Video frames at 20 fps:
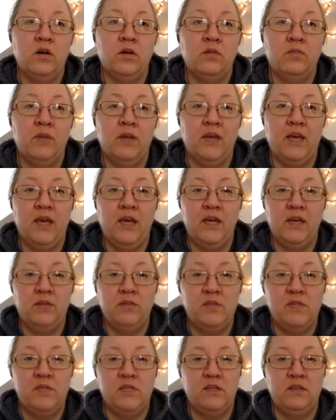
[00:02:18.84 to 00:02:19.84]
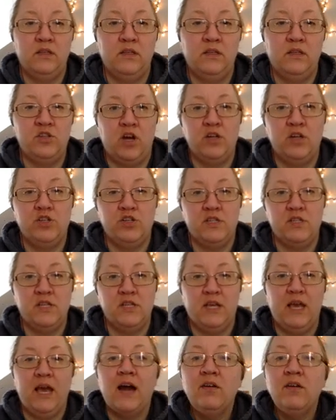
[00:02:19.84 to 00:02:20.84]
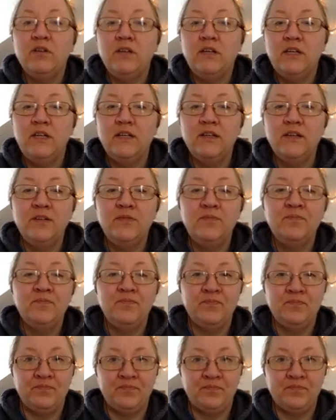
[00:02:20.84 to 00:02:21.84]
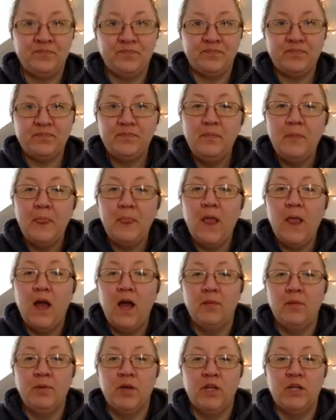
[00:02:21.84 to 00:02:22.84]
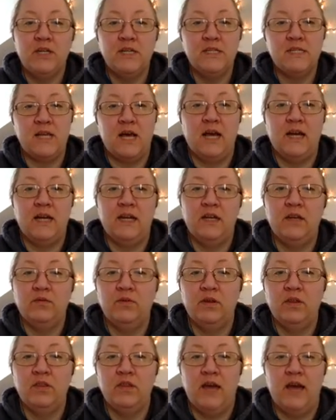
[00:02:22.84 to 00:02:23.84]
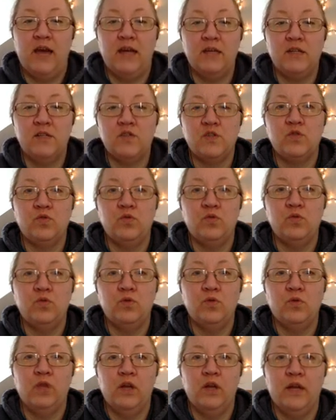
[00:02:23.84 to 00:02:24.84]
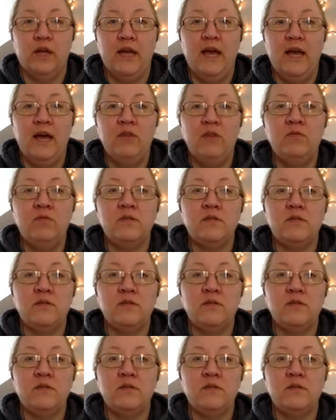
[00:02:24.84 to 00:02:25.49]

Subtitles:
again, I'm stealing Josh's account here. I'm going to sign in with that school account.